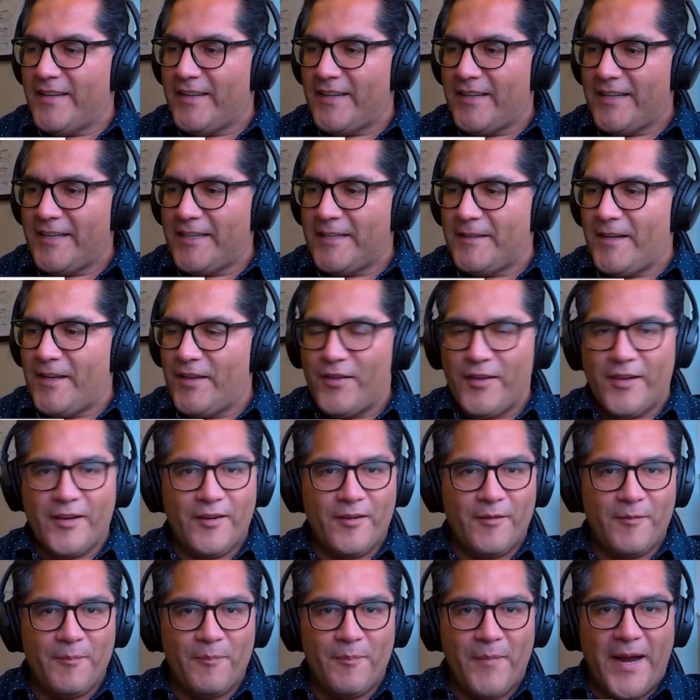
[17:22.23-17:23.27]
I
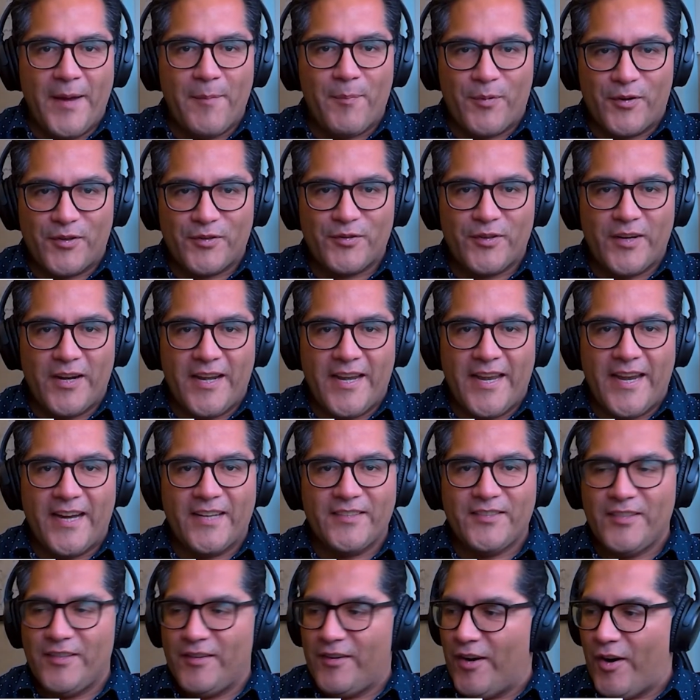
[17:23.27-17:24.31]
think my personal
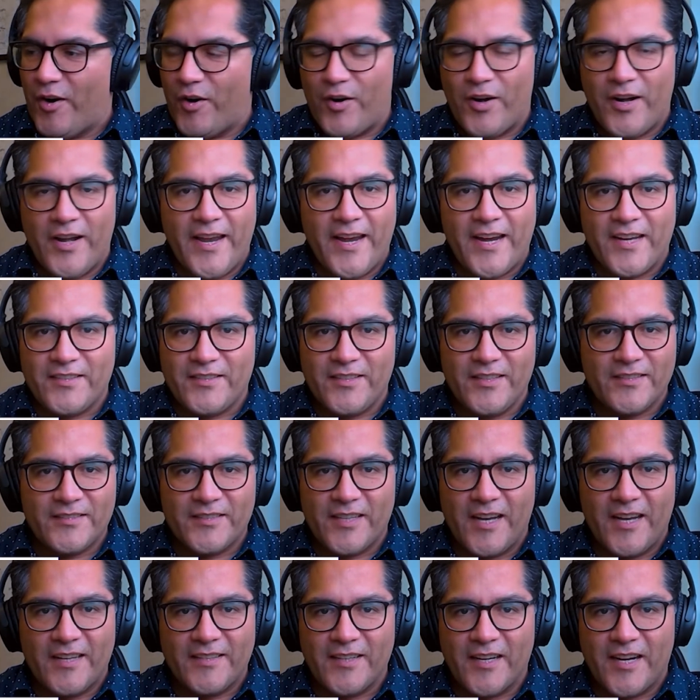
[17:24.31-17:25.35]
legacy and our legacy as
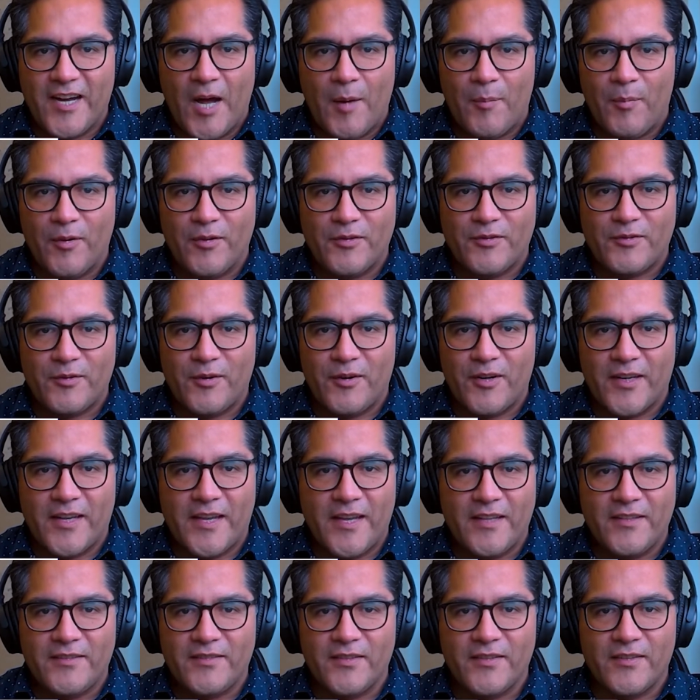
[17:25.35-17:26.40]
a couple to our
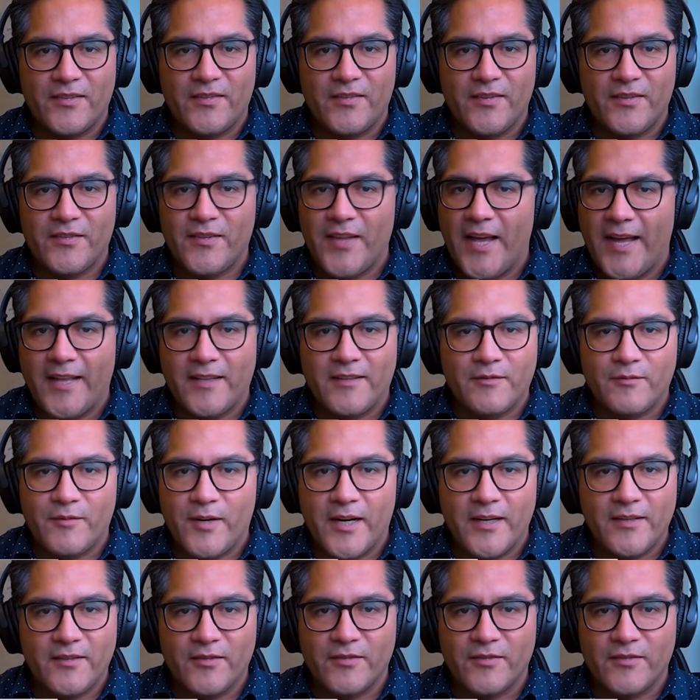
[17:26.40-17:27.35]
kids is that, right?